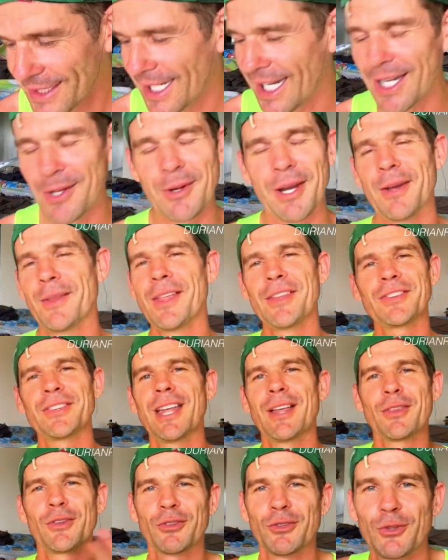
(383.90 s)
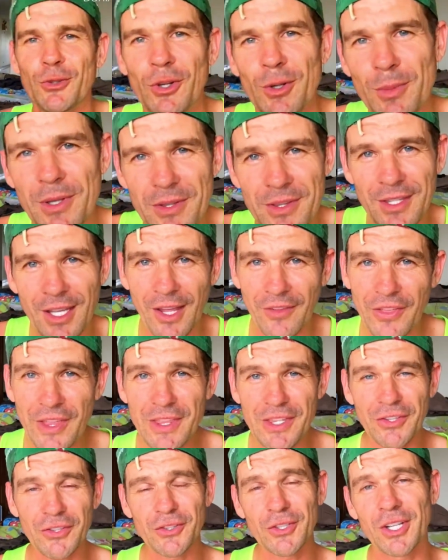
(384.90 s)
anyway, that's another story, but I
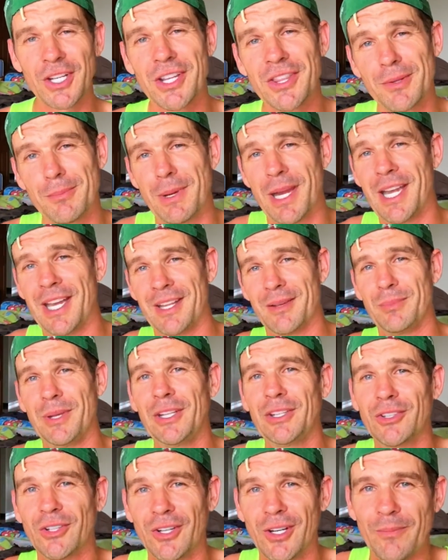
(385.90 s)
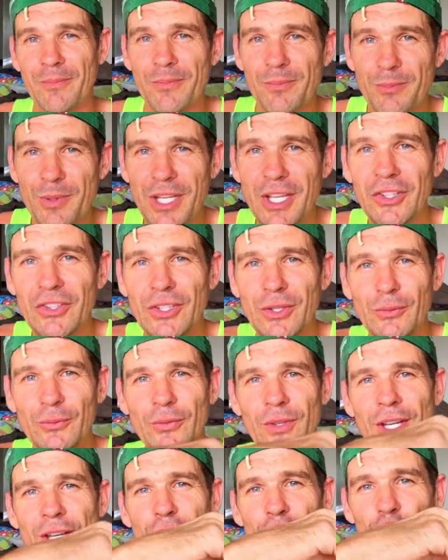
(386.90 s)
think this is going to hit the media big time. Because if
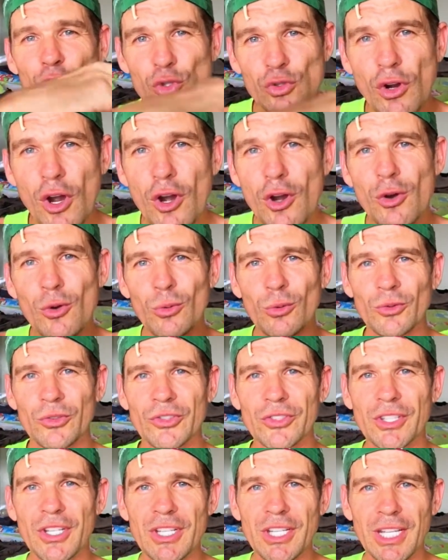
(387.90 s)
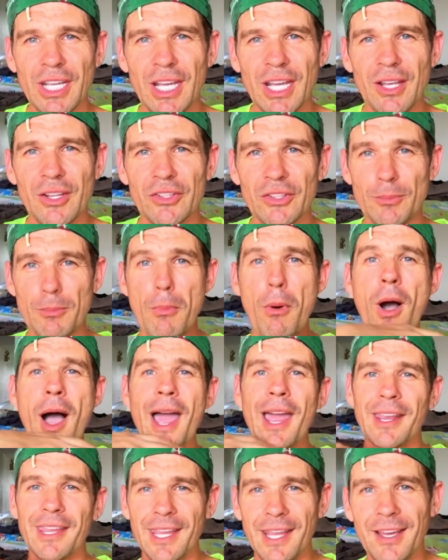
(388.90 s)
trolls can get
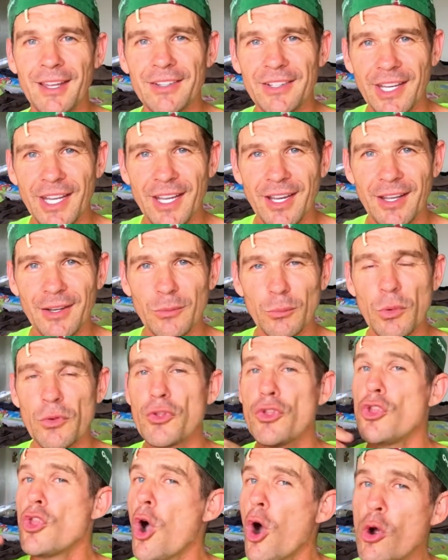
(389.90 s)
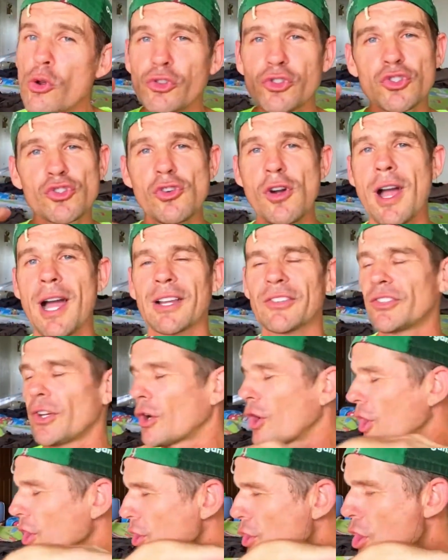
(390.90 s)
my account down with no strikes,
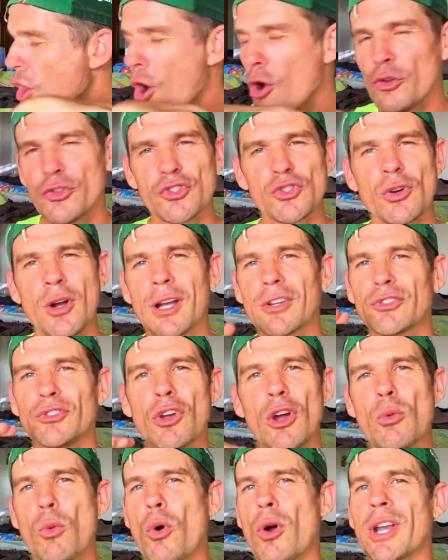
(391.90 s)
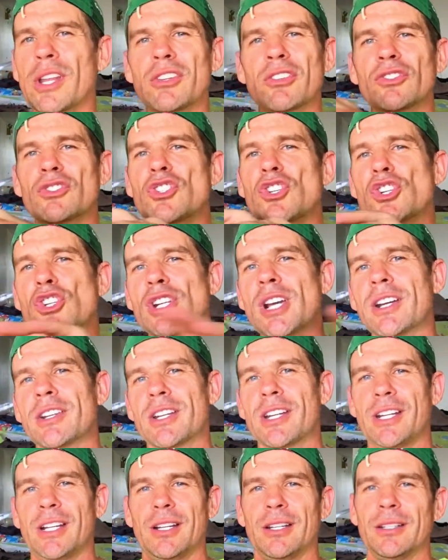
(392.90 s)
no warning, just
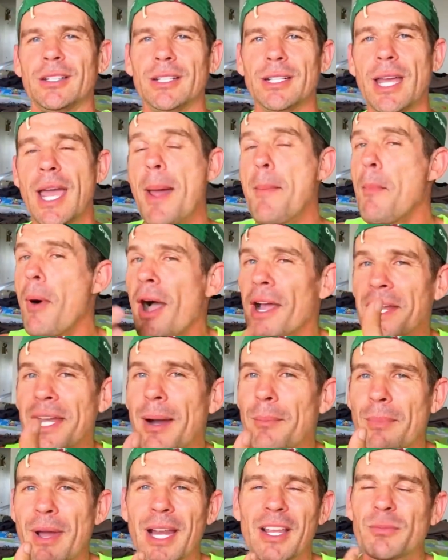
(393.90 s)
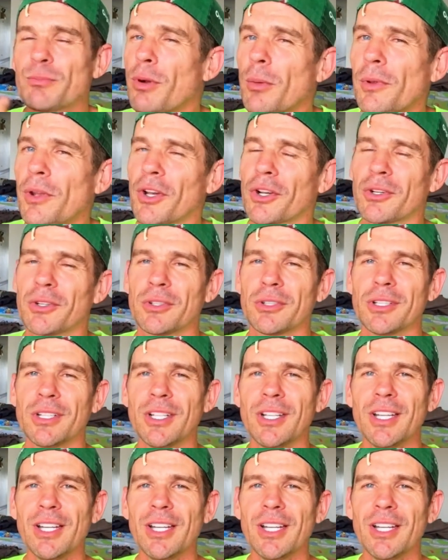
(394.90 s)
shut down. It might come back, it's probably not going to.